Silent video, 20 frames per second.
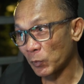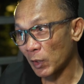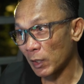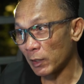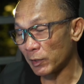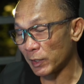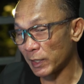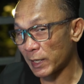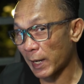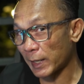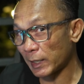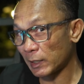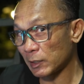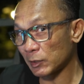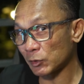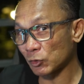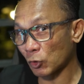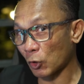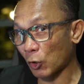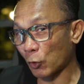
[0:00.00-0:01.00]

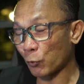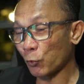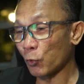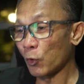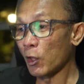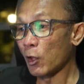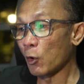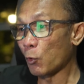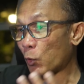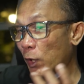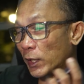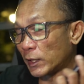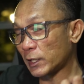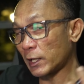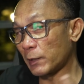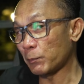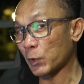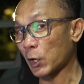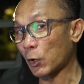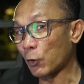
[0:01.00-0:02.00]
regardless of what
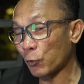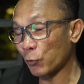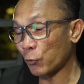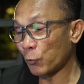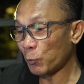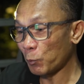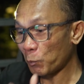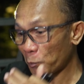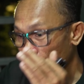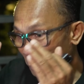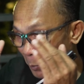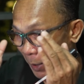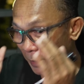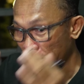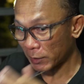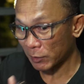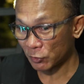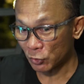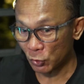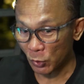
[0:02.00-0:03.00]
type of
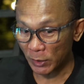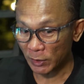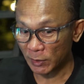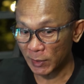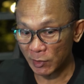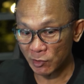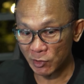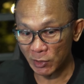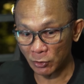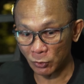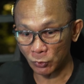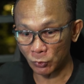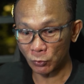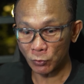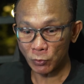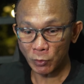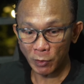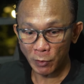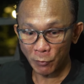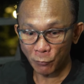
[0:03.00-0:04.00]
partners you attach it
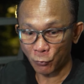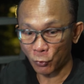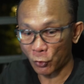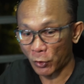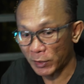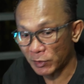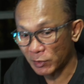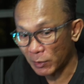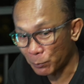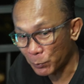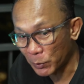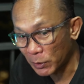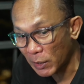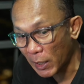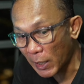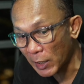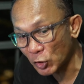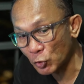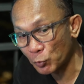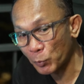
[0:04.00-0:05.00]
to. For example,
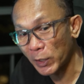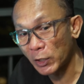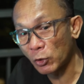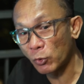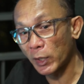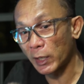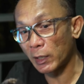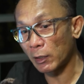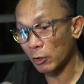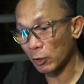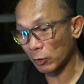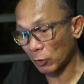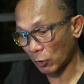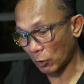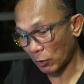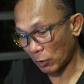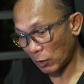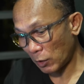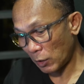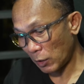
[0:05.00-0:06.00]
I spend quite a lot
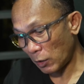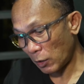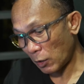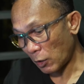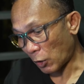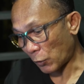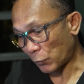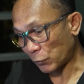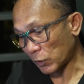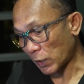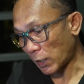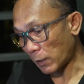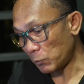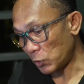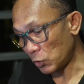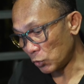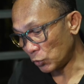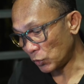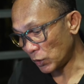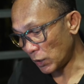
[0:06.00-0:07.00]
of time
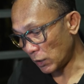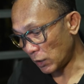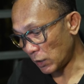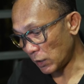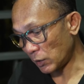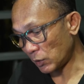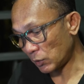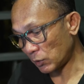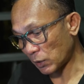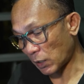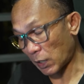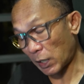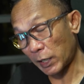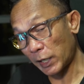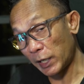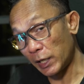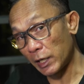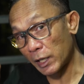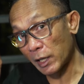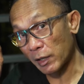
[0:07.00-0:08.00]
using this
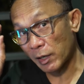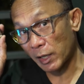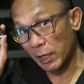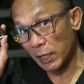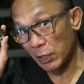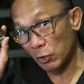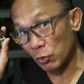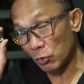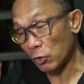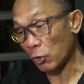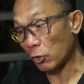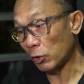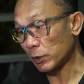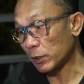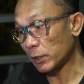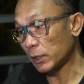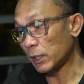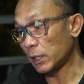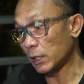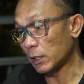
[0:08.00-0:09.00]
Kinera Idun
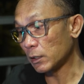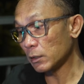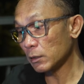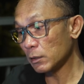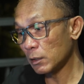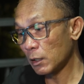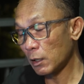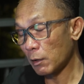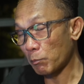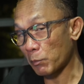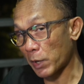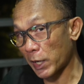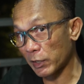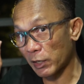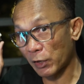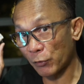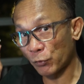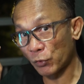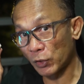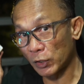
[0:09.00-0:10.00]
Golden here, my
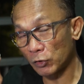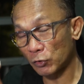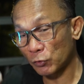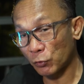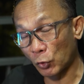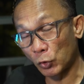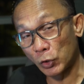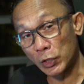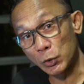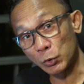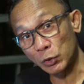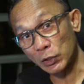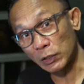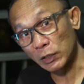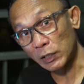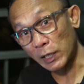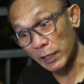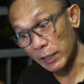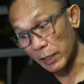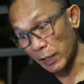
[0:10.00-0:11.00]
reference for
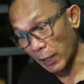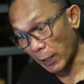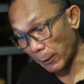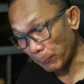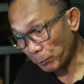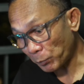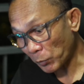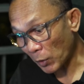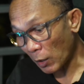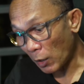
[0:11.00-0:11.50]
neutral IEM.